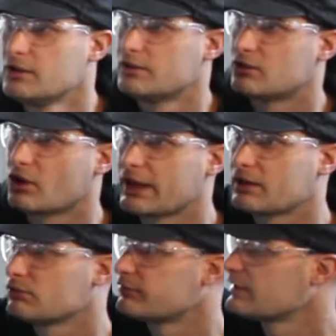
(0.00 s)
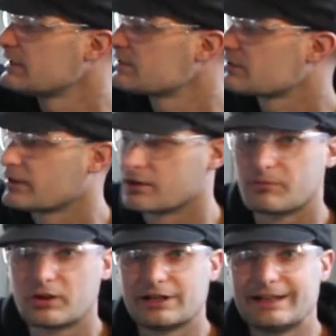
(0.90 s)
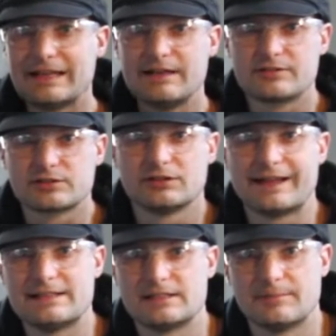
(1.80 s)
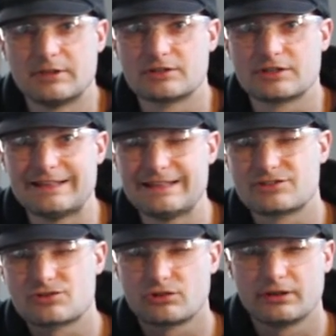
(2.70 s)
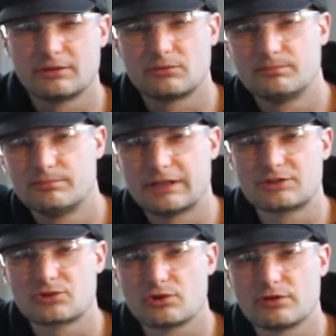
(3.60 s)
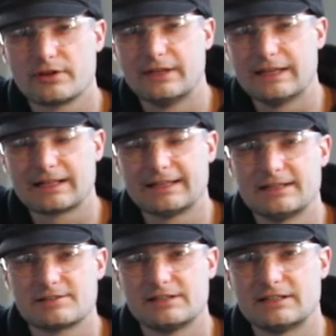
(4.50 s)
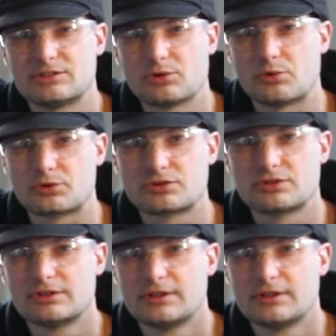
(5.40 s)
The diagonal for this side I'm going to leave till later because I need to try and make sure that it clears the exhaust.